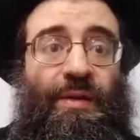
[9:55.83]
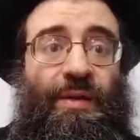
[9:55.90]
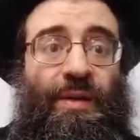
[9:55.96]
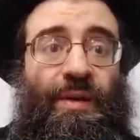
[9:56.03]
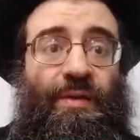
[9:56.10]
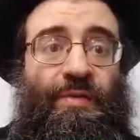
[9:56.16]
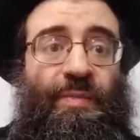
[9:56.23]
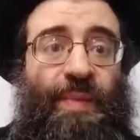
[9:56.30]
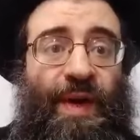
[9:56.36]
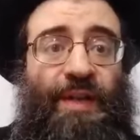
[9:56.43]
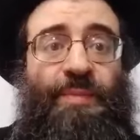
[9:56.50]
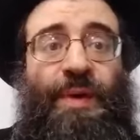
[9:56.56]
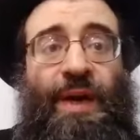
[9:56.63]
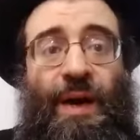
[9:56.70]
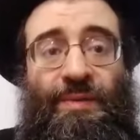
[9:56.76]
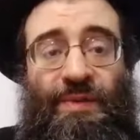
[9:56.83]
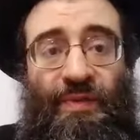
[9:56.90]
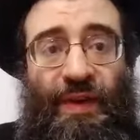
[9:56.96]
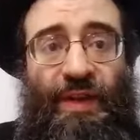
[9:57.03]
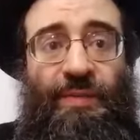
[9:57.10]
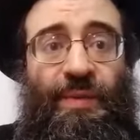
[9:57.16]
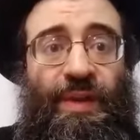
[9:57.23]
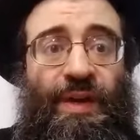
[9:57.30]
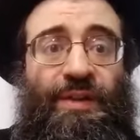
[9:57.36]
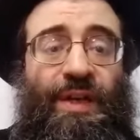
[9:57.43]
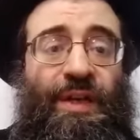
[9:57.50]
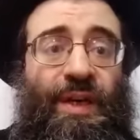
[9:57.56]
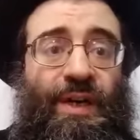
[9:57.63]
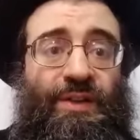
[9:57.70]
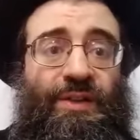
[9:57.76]
If bet becomes vet without
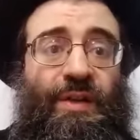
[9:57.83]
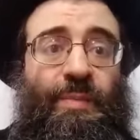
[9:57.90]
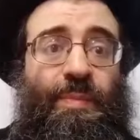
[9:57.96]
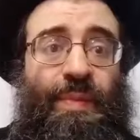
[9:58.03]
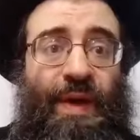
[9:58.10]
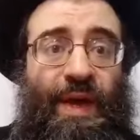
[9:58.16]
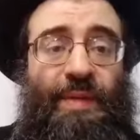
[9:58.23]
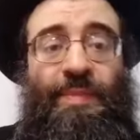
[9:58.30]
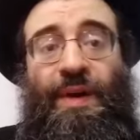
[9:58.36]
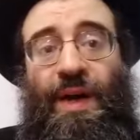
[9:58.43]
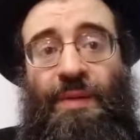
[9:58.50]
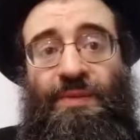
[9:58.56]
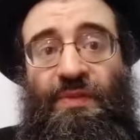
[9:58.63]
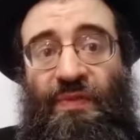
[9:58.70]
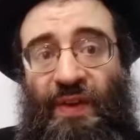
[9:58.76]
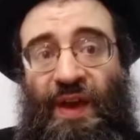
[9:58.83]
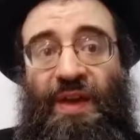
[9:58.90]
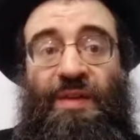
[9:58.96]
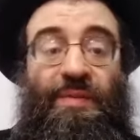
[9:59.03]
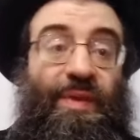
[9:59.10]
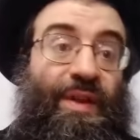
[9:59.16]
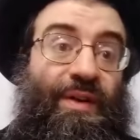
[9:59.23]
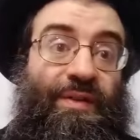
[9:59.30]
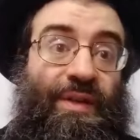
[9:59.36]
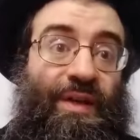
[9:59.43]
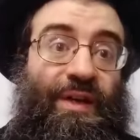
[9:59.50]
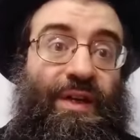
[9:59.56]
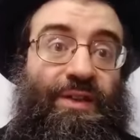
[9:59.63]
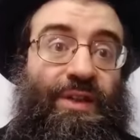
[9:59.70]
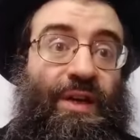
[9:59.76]
dagesh, then pei becomes fei without
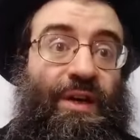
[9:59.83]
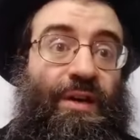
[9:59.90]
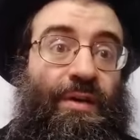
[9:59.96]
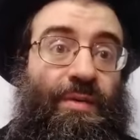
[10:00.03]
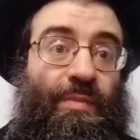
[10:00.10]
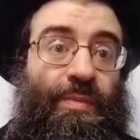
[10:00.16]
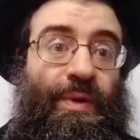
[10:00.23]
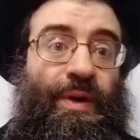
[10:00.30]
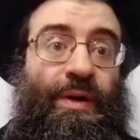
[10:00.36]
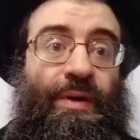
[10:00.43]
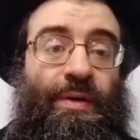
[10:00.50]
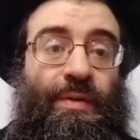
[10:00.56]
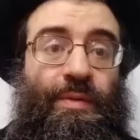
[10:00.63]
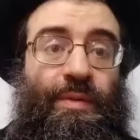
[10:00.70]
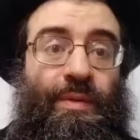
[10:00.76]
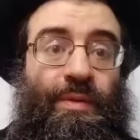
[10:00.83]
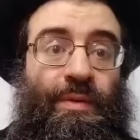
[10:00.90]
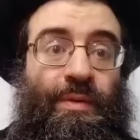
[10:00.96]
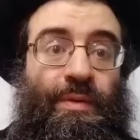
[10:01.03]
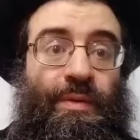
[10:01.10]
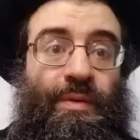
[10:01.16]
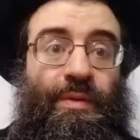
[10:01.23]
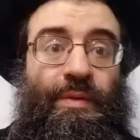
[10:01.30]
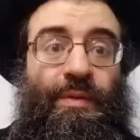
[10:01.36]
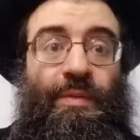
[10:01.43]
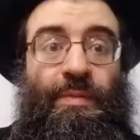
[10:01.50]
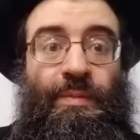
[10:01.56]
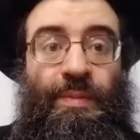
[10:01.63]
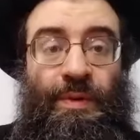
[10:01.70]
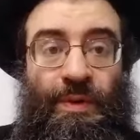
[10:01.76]
dagesh. B,
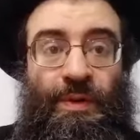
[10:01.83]
p,